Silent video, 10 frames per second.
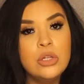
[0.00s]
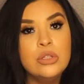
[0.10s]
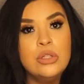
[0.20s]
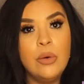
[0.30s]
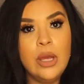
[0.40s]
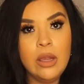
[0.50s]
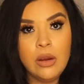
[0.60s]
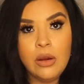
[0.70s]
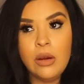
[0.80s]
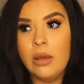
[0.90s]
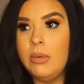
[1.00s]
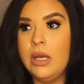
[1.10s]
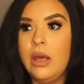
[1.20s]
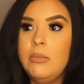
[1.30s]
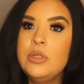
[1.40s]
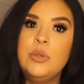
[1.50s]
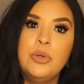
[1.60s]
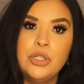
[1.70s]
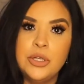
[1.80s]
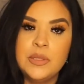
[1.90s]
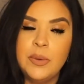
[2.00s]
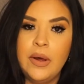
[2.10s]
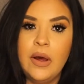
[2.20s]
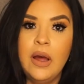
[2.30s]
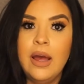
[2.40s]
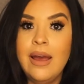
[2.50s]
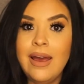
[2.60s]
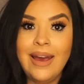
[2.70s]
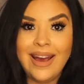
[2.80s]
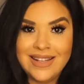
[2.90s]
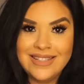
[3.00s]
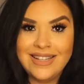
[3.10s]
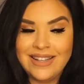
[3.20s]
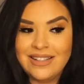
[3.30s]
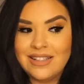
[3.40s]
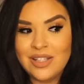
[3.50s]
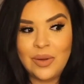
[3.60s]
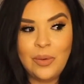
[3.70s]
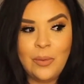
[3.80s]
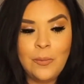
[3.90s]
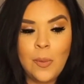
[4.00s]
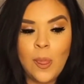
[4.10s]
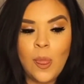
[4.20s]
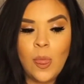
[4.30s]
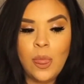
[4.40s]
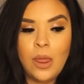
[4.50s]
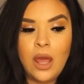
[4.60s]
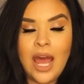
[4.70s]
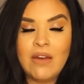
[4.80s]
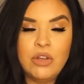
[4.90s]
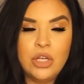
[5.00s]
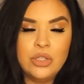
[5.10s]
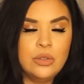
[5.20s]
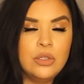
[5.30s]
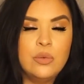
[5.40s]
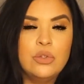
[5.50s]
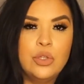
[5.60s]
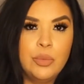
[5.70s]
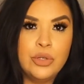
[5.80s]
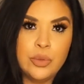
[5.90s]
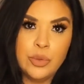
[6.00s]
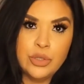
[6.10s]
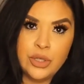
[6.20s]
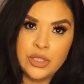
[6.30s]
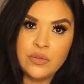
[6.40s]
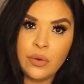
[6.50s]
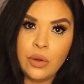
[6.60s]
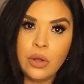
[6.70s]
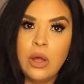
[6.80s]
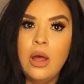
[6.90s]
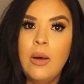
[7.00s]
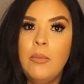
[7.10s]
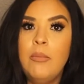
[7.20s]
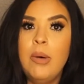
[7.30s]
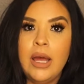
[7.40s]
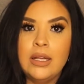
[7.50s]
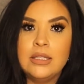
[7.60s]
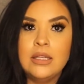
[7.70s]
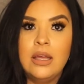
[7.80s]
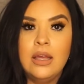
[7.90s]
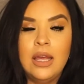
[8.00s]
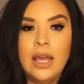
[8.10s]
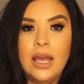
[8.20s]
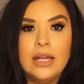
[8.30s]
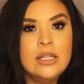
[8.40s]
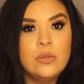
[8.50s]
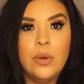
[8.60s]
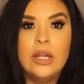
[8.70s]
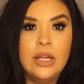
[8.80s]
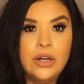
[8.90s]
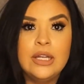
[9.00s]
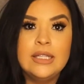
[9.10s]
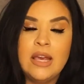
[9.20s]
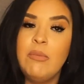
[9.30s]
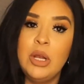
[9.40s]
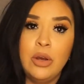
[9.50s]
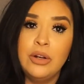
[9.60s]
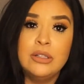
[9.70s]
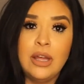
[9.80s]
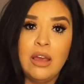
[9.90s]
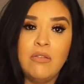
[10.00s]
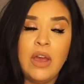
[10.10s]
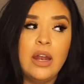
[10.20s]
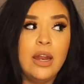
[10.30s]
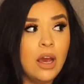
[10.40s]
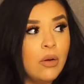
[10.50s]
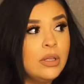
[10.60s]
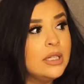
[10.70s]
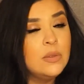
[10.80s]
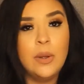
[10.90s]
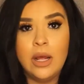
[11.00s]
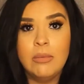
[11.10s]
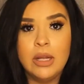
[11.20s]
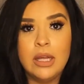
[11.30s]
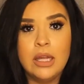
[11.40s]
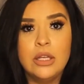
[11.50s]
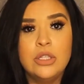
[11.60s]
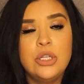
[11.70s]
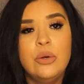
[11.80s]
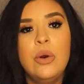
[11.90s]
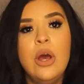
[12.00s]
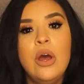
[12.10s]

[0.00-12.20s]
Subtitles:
So here, I mean, I'm a super stress ball as it is, so having to do this was super stressful, but it is what literally saved my daughter's life, and now that's what I'm going to get into.